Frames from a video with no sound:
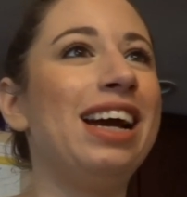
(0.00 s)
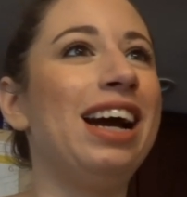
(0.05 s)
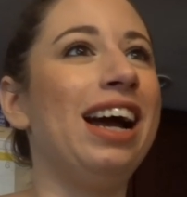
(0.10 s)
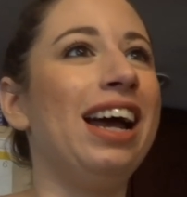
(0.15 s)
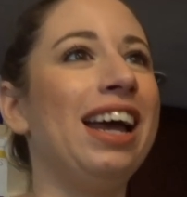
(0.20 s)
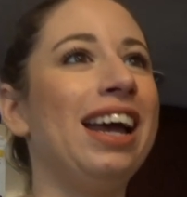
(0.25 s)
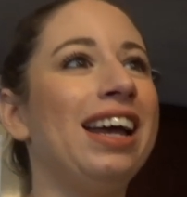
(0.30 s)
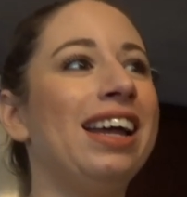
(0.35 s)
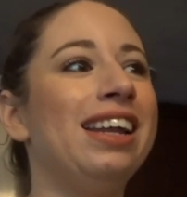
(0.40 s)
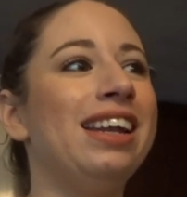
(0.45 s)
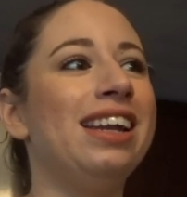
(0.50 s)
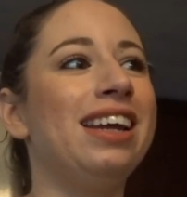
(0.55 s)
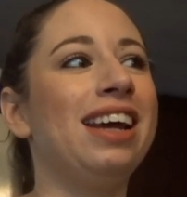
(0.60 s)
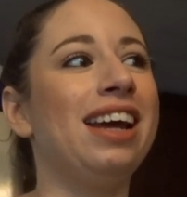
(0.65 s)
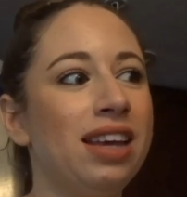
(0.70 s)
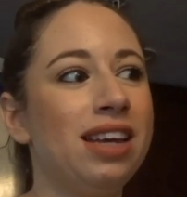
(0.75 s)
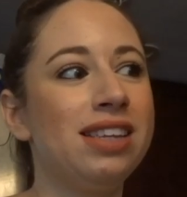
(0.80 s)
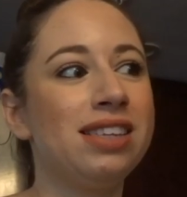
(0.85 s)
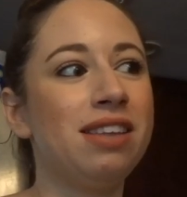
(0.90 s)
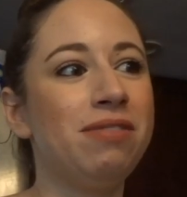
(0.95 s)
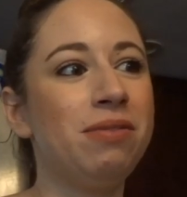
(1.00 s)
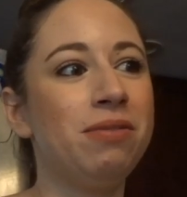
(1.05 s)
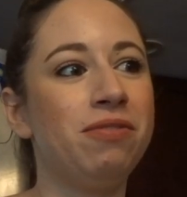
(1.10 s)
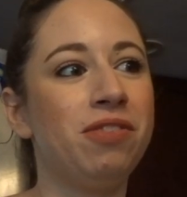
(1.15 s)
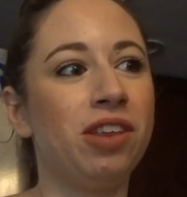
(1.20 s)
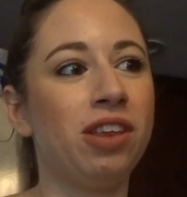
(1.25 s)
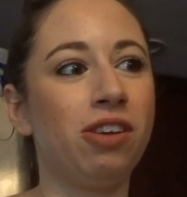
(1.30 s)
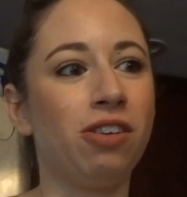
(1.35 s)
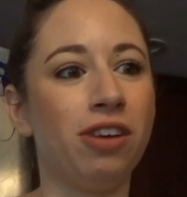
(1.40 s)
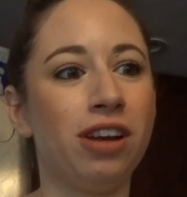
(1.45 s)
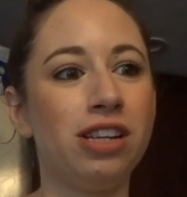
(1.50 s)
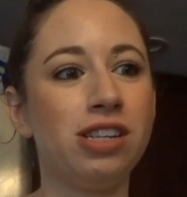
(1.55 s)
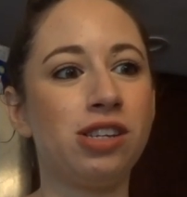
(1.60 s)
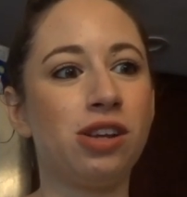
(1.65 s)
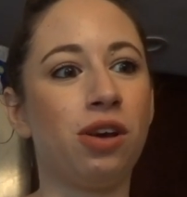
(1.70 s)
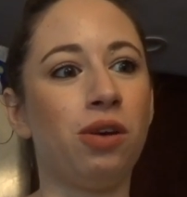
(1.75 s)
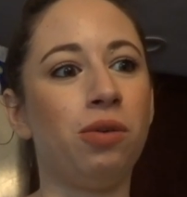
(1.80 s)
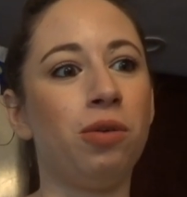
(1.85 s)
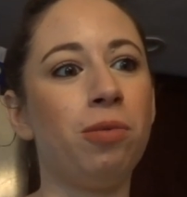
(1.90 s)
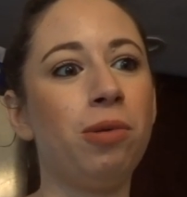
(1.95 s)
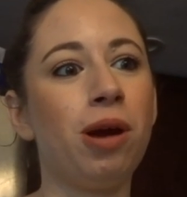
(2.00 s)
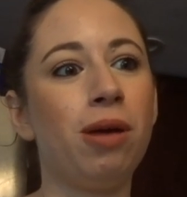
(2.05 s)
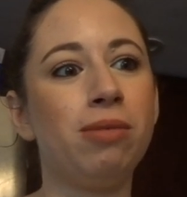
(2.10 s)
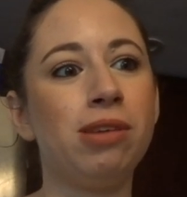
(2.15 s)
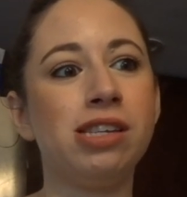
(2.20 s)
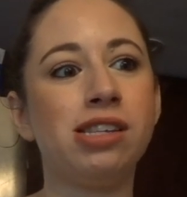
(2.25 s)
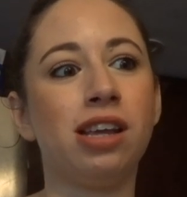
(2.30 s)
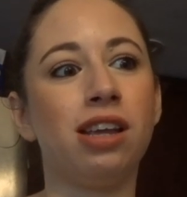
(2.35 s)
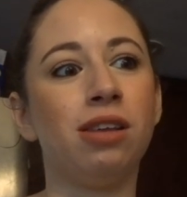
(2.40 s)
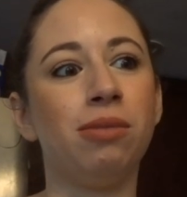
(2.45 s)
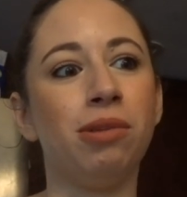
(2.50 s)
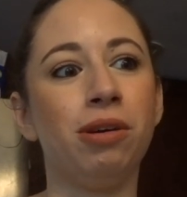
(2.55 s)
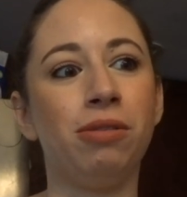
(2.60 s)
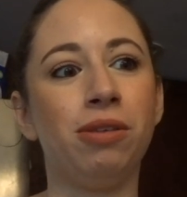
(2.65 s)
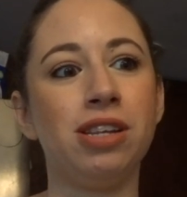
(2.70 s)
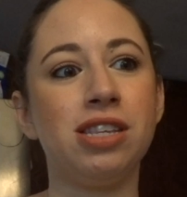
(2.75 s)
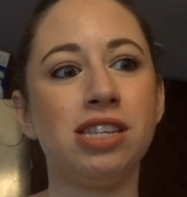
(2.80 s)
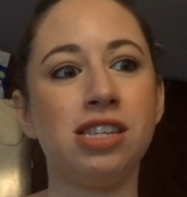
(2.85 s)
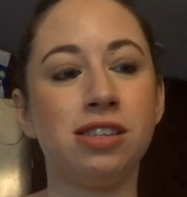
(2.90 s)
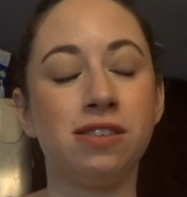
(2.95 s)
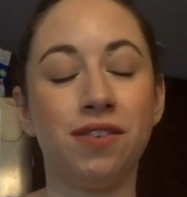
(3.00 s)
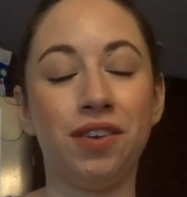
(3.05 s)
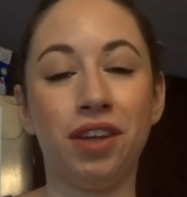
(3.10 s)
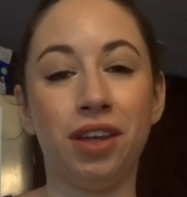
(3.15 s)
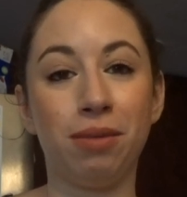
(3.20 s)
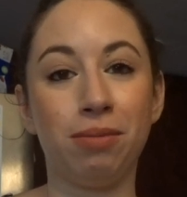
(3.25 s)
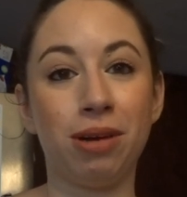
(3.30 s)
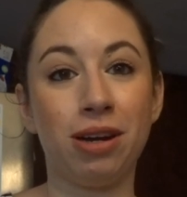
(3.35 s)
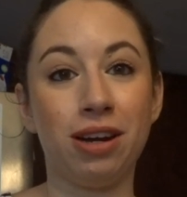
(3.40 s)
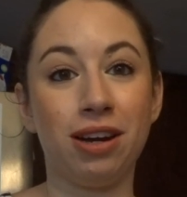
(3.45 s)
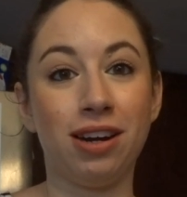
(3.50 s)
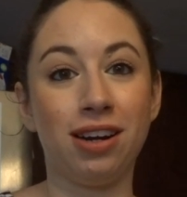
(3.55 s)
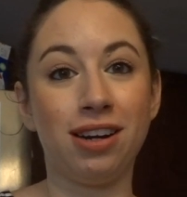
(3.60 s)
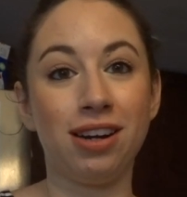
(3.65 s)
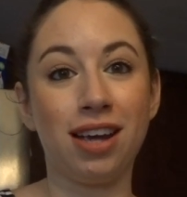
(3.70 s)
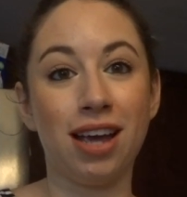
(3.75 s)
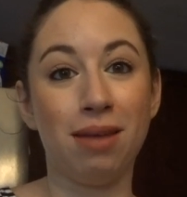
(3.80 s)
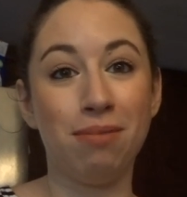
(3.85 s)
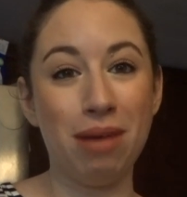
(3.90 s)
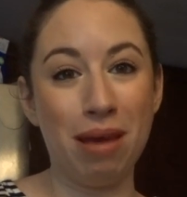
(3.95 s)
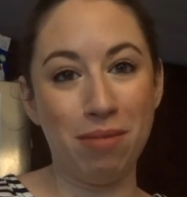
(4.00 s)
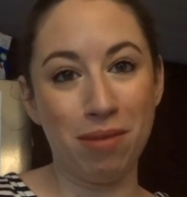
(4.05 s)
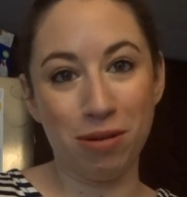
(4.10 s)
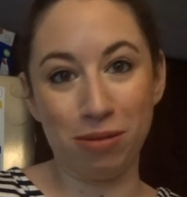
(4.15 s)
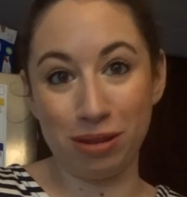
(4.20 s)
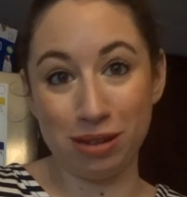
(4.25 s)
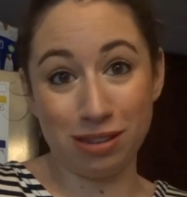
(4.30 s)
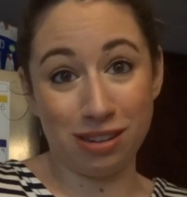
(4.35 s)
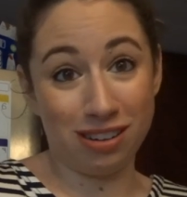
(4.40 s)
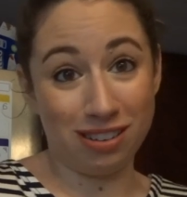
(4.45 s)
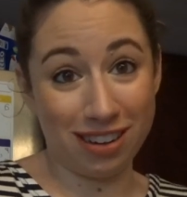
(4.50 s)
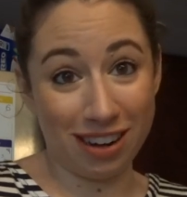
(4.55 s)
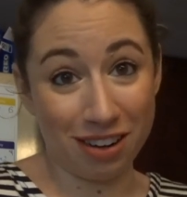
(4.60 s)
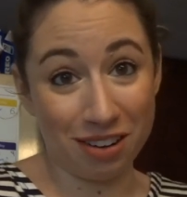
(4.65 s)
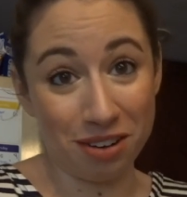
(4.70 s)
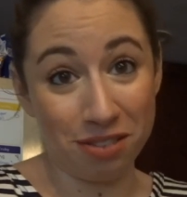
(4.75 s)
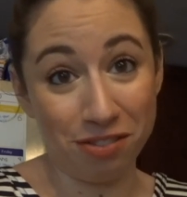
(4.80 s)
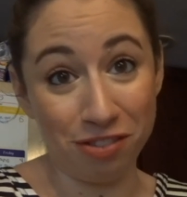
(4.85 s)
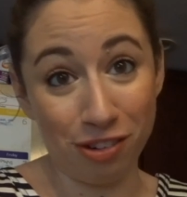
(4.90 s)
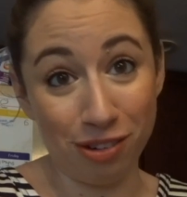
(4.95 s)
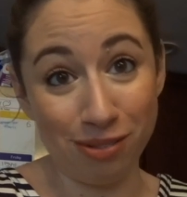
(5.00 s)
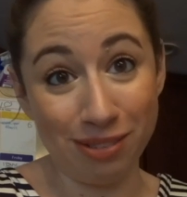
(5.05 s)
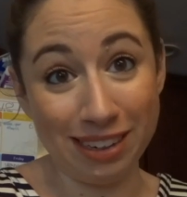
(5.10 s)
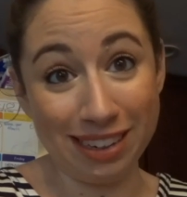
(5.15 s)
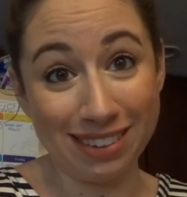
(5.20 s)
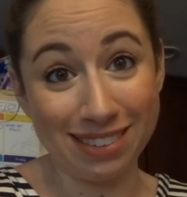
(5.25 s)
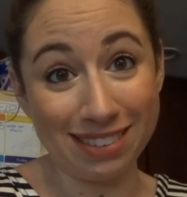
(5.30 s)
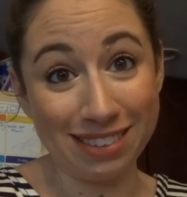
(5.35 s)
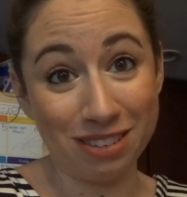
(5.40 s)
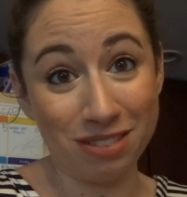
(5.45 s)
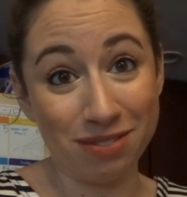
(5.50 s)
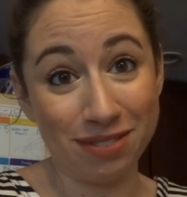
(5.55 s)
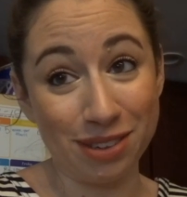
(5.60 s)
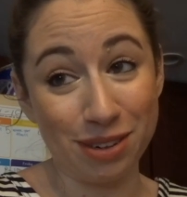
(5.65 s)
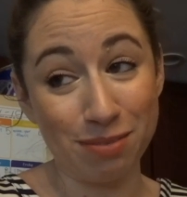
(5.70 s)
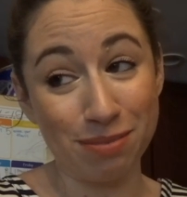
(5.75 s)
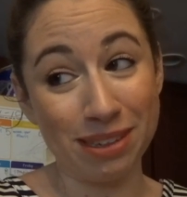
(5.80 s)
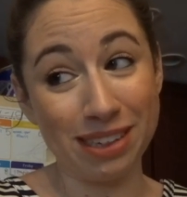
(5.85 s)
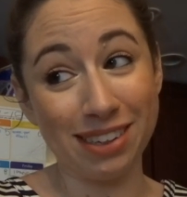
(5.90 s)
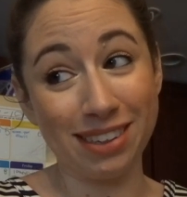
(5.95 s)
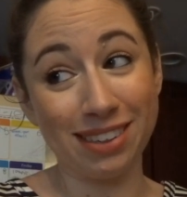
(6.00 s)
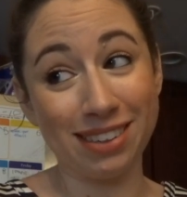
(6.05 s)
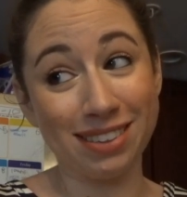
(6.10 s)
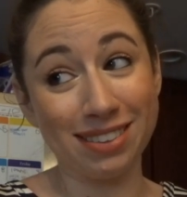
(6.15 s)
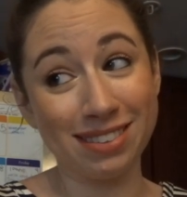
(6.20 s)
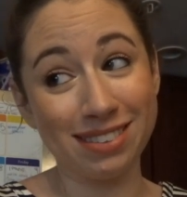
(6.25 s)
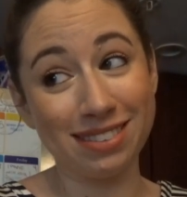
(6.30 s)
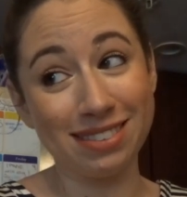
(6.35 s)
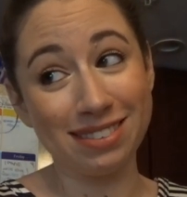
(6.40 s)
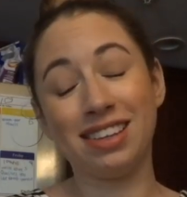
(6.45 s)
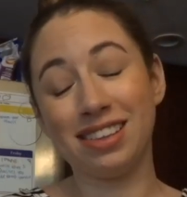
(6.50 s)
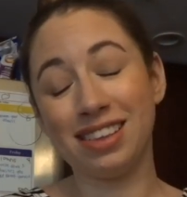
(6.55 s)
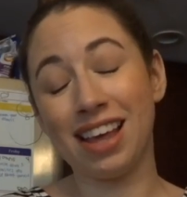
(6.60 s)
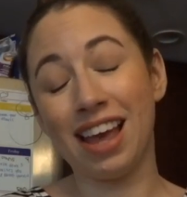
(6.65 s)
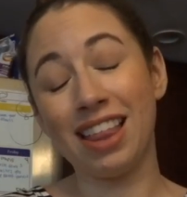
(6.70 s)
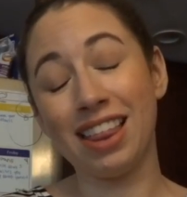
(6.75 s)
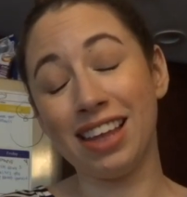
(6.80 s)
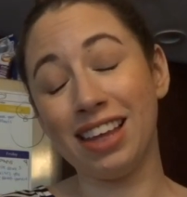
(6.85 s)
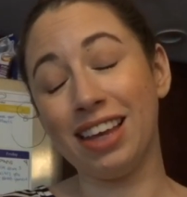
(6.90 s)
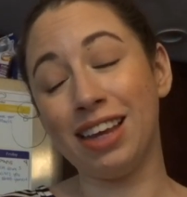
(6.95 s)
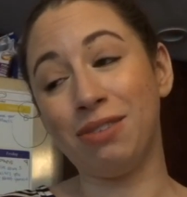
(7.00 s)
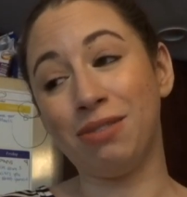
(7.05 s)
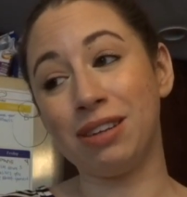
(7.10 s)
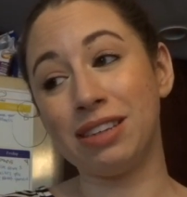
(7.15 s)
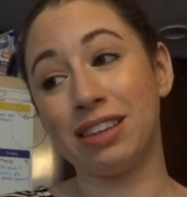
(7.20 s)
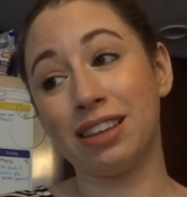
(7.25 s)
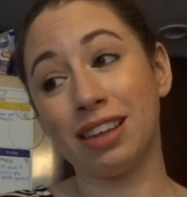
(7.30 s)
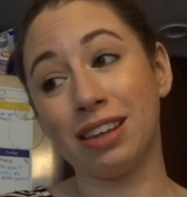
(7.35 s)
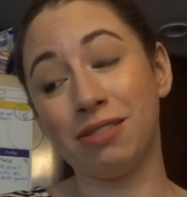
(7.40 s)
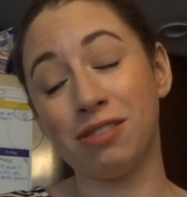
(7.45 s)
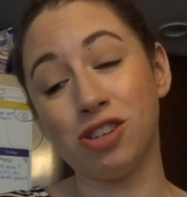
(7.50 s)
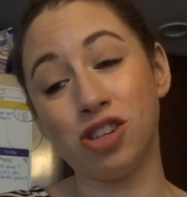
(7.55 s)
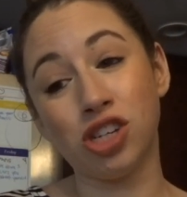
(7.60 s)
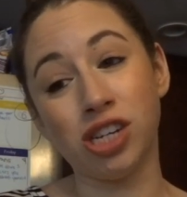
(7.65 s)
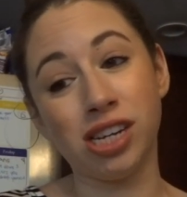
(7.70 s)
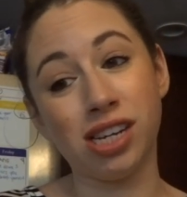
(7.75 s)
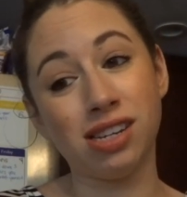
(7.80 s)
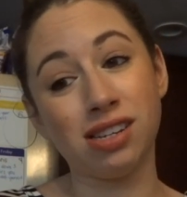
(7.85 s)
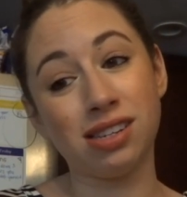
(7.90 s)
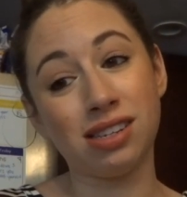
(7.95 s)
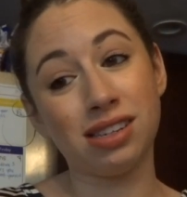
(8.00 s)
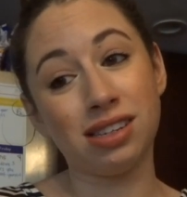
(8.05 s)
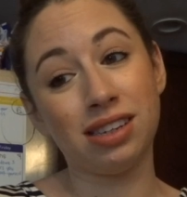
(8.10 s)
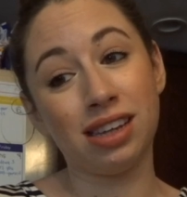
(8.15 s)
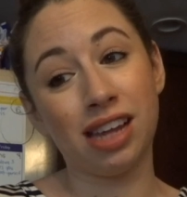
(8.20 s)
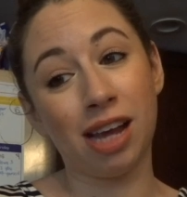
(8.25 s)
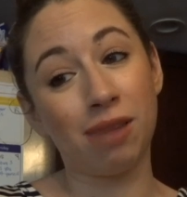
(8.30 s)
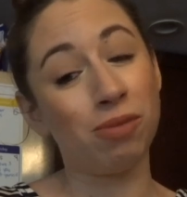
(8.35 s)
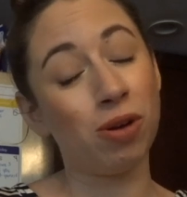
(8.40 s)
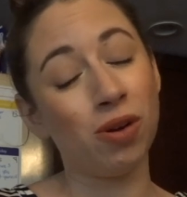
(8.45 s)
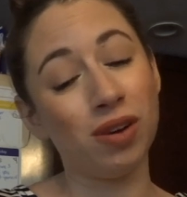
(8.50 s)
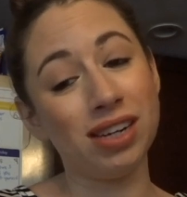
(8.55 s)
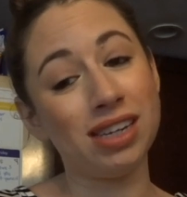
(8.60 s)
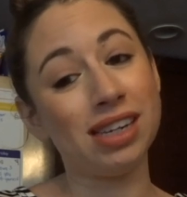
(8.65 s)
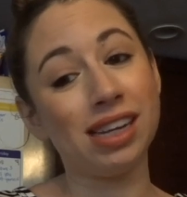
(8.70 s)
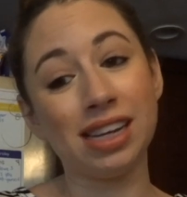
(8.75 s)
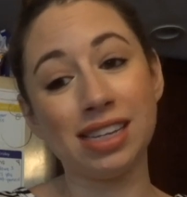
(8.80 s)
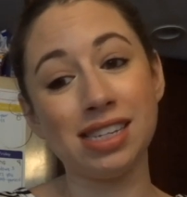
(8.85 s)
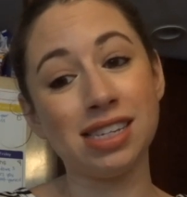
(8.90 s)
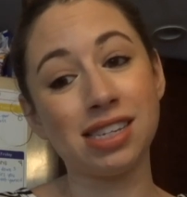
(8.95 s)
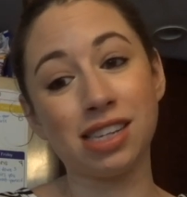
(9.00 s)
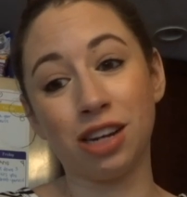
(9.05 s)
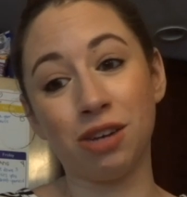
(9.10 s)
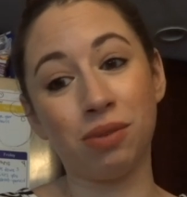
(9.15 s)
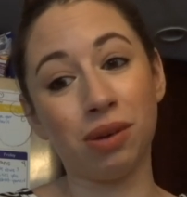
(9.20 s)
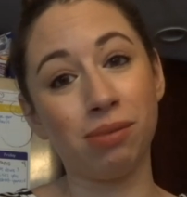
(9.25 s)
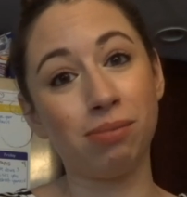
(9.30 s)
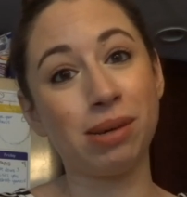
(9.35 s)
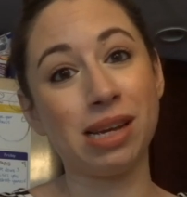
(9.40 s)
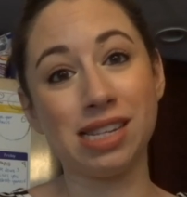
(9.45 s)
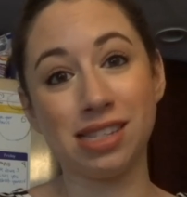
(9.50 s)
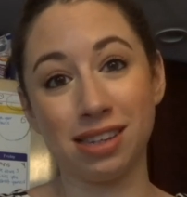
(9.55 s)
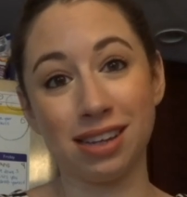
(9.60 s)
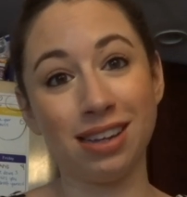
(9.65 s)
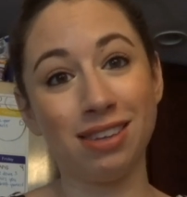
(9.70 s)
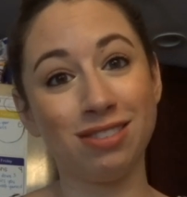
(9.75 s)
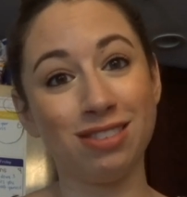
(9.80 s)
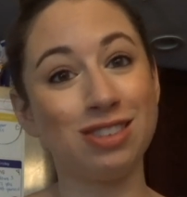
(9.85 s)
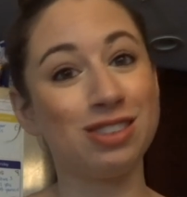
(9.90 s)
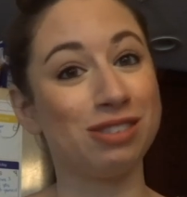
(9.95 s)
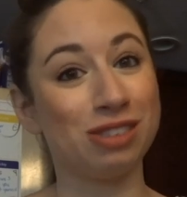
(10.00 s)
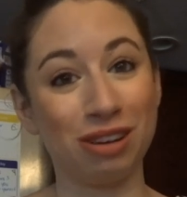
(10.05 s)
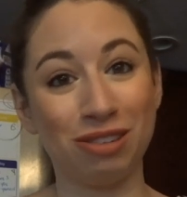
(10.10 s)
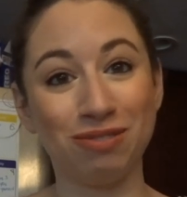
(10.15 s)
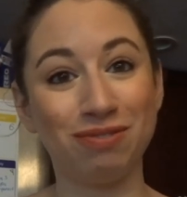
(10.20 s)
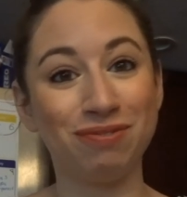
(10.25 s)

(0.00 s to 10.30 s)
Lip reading: And he's not been feeling great. So we'll probably celebrate once he's feeling better. And maybe once our dairy-free week is over because I think he'd want something with cheese. I'm going to guess he's gonna want pizza. So